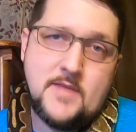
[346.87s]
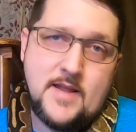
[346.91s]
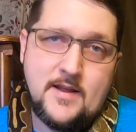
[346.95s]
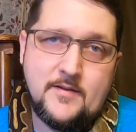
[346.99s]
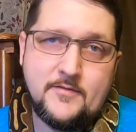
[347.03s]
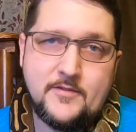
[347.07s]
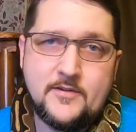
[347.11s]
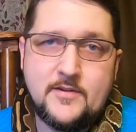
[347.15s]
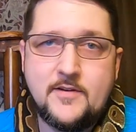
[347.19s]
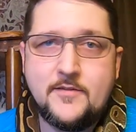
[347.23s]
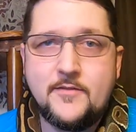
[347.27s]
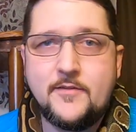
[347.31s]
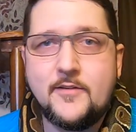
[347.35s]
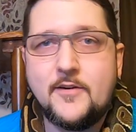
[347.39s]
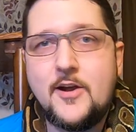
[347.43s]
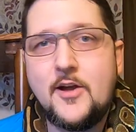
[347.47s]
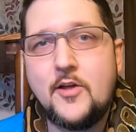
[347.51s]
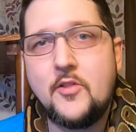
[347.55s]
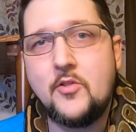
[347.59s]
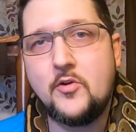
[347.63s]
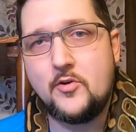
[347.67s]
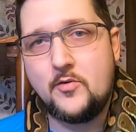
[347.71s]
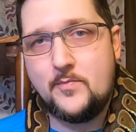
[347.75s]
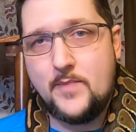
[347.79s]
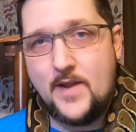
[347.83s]
have a different
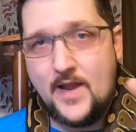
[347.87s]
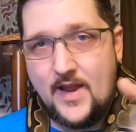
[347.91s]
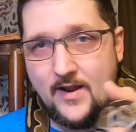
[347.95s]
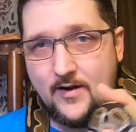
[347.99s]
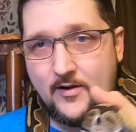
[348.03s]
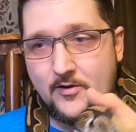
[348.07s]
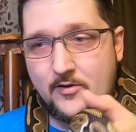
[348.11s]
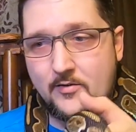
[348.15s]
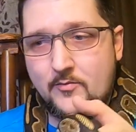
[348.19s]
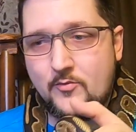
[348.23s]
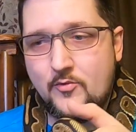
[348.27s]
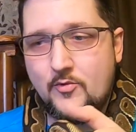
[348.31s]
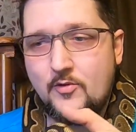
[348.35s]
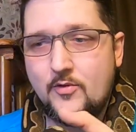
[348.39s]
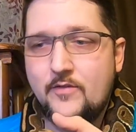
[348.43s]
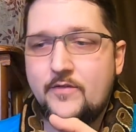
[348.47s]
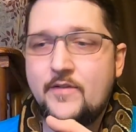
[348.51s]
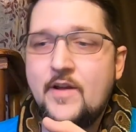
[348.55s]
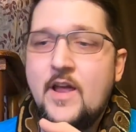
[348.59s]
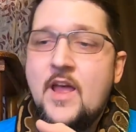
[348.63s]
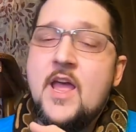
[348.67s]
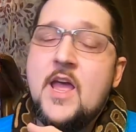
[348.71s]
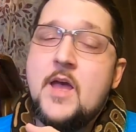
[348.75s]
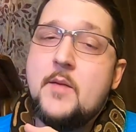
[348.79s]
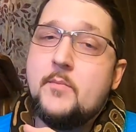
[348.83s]
color or pattern
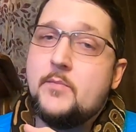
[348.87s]
morph,